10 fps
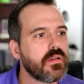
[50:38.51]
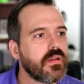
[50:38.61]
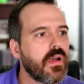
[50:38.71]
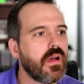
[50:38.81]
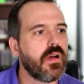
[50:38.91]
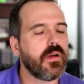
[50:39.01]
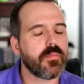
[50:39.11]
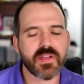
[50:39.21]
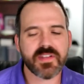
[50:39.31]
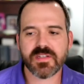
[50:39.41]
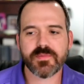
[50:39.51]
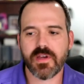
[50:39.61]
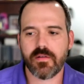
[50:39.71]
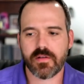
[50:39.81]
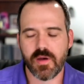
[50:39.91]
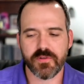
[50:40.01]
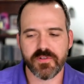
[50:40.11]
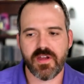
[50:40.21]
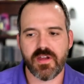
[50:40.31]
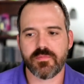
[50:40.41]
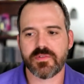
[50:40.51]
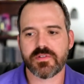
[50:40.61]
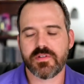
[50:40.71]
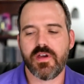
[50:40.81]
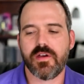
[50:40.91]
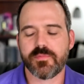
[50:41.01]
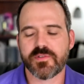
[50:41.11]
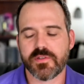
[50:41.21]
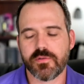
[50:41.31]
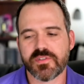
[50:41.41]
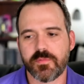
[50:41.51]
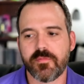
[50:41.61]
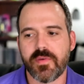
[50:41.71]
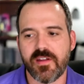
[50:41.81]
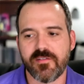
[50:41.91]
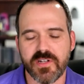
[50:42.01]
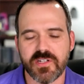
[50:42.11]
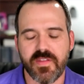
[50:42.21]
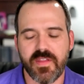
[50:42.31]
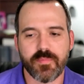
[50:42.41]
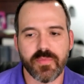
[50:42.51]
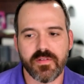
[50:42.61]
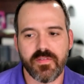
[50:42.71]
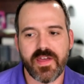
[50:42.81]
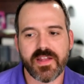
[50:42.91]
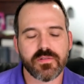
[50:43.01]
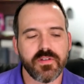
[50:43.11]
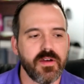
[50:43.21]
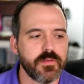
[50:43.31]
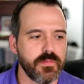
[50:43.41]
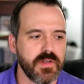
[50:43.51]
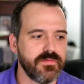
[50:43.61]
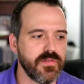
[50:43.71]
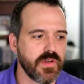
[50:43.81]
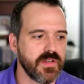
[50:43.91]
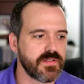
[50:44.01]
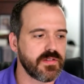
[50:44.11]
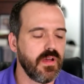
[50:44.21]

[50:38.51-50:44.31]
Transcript: Um, I stepped out a couple times, um, so somebody might have mentioned that, but that's really helped me focus.